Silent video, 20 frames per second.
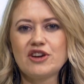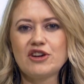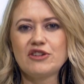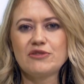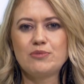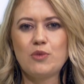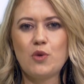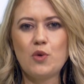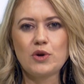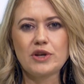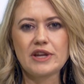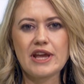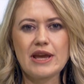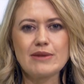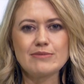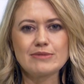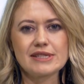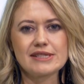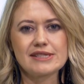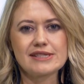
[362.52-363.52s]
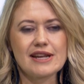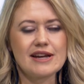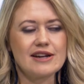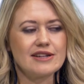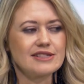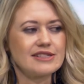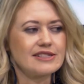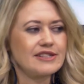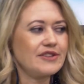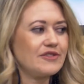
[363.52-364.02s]
of board games, it
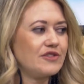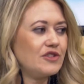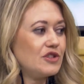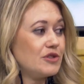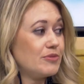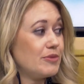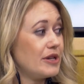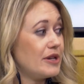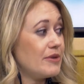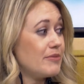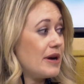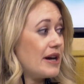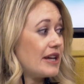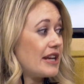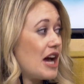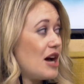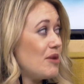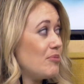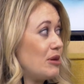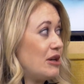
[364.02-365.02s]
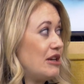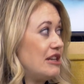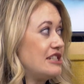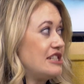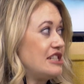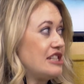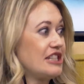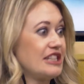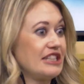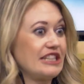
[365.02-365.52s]
sounds, if you speak about how
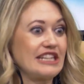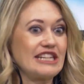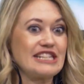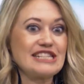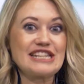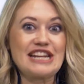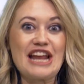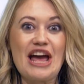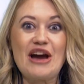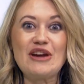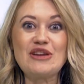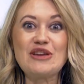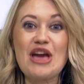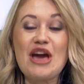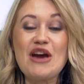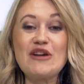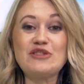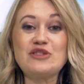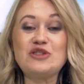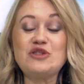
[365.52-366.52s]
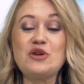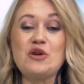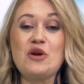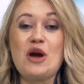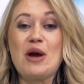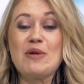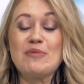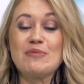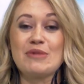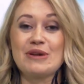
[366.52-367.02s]
political it is and how you have
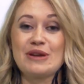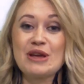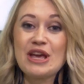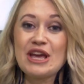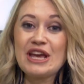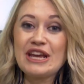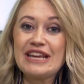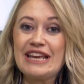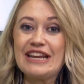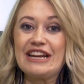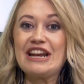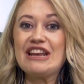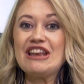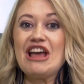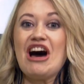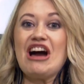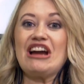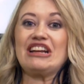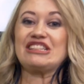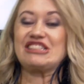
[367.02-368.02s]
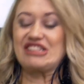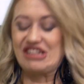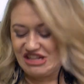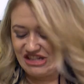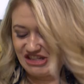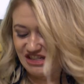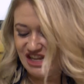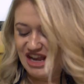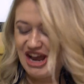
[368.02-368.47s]
to get alliances.